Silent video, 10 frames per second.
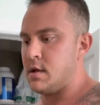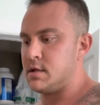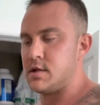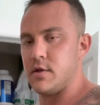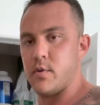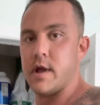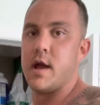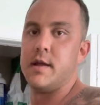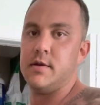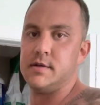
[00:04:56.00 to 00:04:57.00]
So the way I
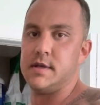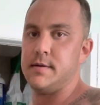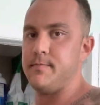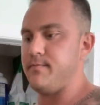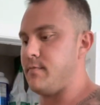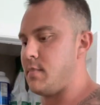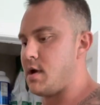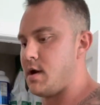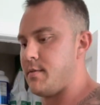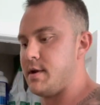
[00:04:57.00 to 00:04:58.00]
use it,
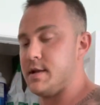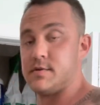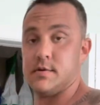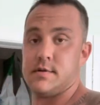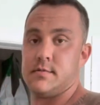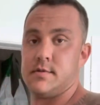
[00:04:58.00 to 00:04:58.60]
and this was